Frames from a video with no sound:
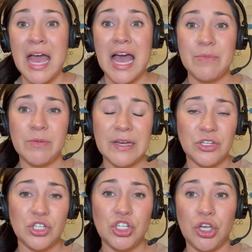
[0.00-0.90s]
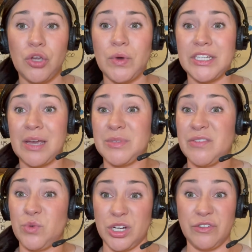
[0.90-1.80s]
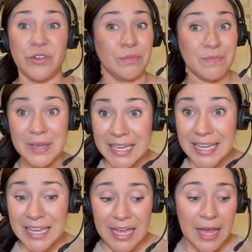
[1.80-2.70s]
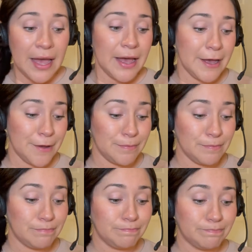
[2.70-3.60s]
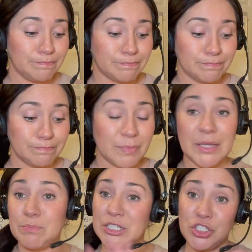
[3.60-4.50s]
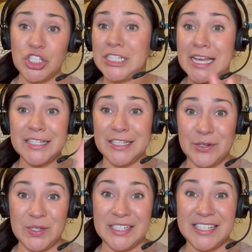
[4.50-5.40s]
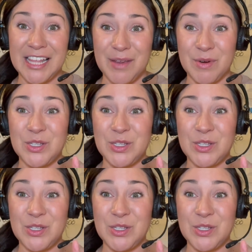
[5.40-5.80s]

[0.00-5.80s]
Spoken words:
I'm about to show you what times have worked for me, but just as a little disclaimer.